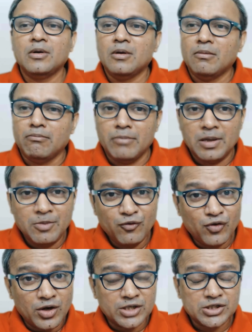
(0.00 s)
Maybe if you're
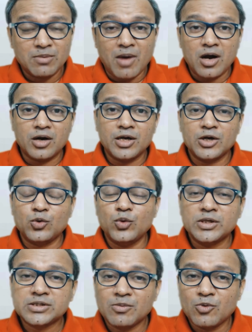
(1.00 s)
interested in marketing, doing
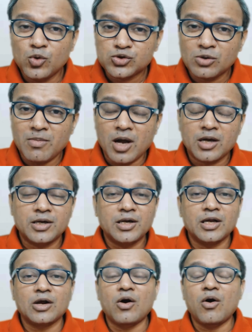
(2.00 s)
some course on
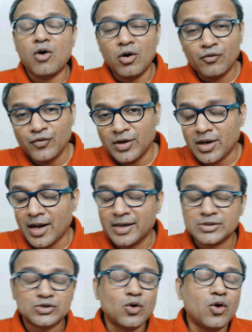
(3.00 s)
marketing or
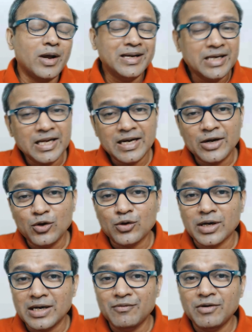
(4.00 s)
finance or anything that you're
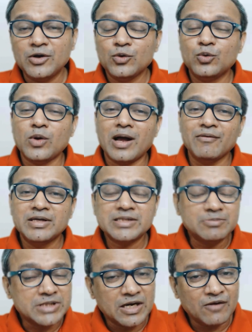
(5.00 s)
relevant to, having some
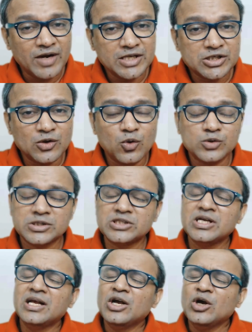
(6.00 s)
certification courses
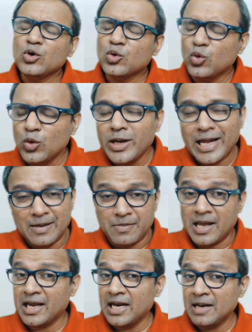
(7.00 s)
could help.
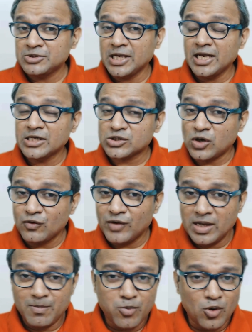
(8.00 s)
Again, I'm saying it's not very
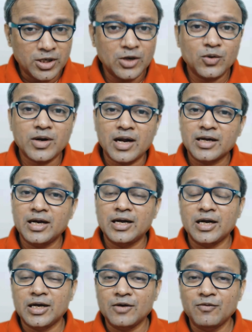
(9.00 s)
important to crack the
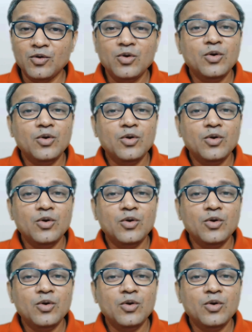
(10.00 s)
interview,